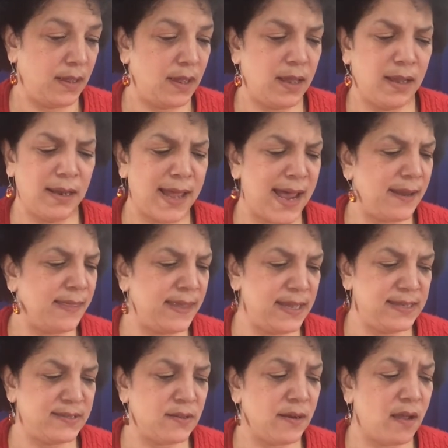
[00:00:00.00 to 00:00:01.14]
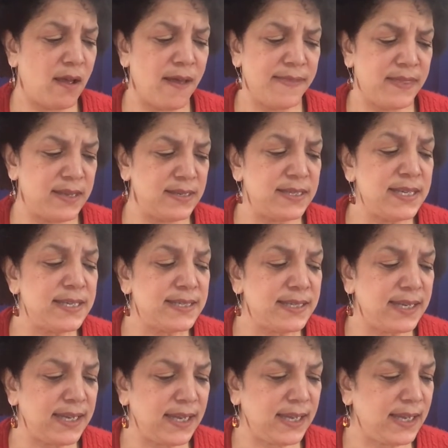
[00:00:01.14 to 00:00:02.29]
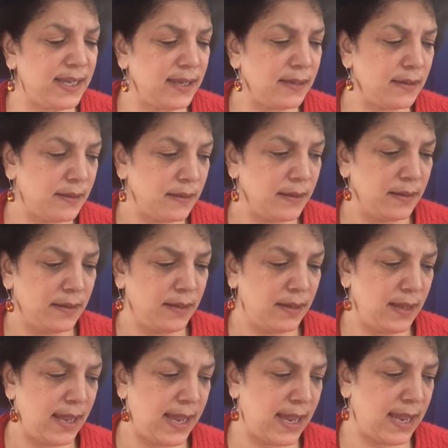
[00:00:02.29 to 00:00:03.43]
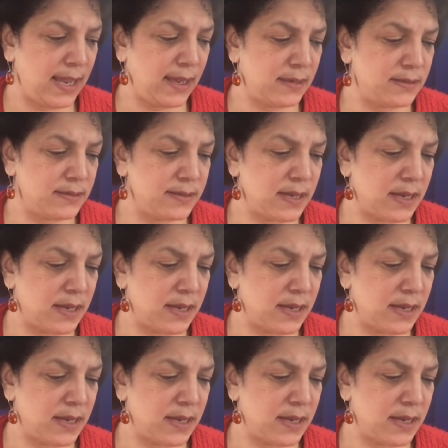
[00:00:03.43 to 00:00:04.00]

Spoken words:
A lot of things on authenticity and,